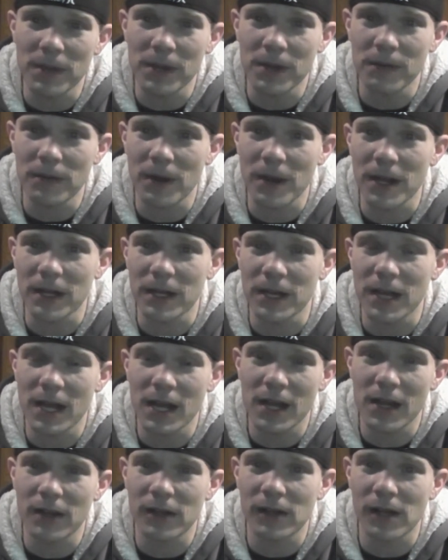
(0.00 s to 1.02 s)
me right
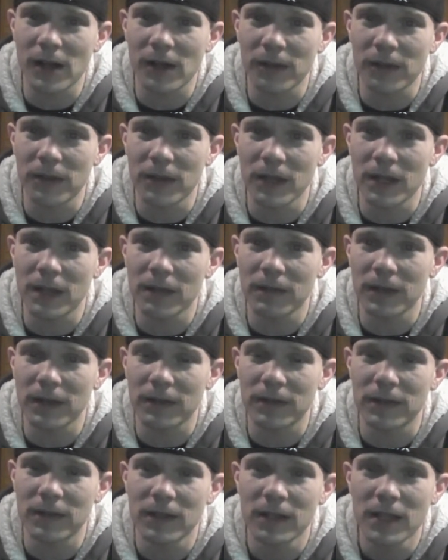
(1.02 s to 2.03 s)
now. I'll think of
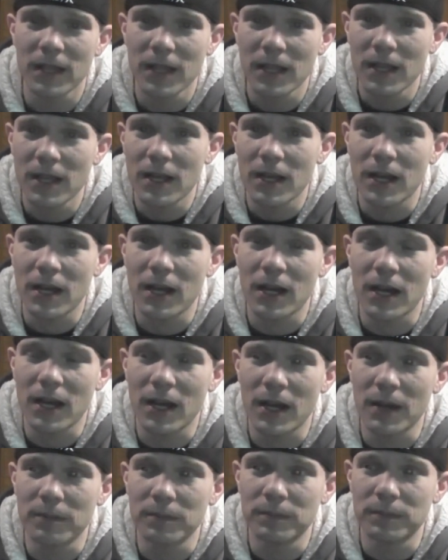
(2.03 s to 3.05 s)
it.
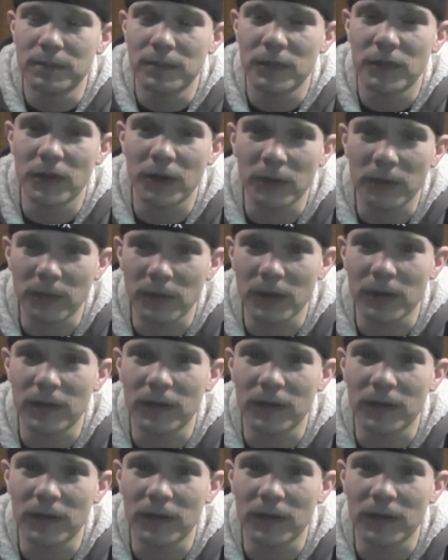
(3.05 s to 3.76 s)
Starts with